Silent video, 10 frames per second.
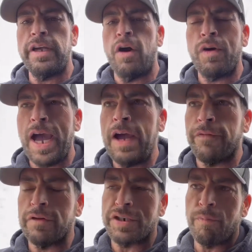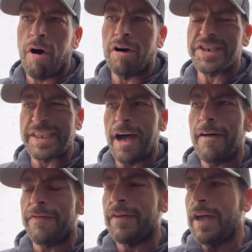okay for small
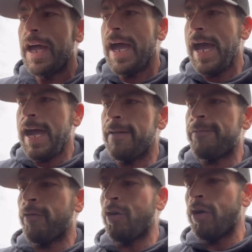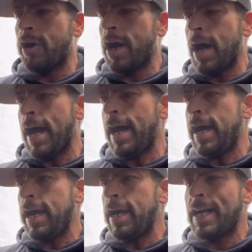stuff and for
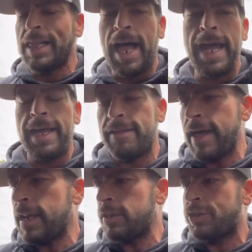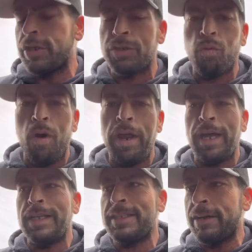a client that is just wanting
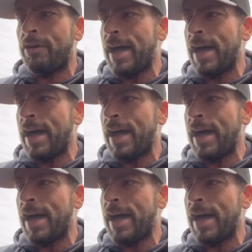a little